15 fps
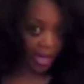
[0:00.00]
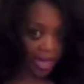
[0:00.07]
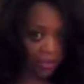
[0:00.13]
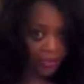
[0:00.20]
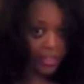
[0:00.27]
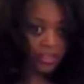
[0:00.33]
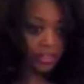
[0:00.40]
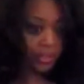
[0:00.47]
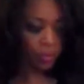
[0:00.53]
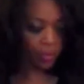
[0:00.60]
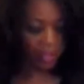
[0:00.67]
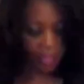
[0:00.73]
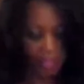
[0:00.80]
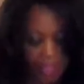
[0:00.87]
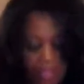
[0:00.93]
down into
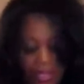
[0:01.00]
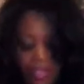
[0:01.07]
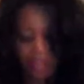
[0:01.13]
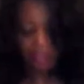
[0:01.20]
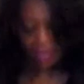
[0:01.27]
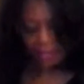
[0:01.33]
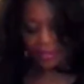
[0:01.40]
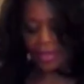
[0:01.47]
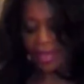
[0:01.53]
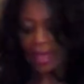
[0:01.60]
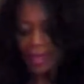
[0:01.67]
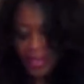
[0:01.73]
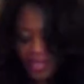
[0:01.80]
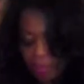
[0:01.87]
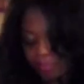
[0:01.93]
it like
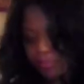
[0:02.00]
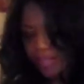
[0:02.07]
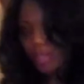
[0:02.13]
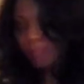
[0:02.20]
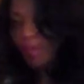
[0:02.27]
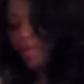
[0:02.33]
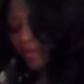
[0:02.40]
that. It'll bring it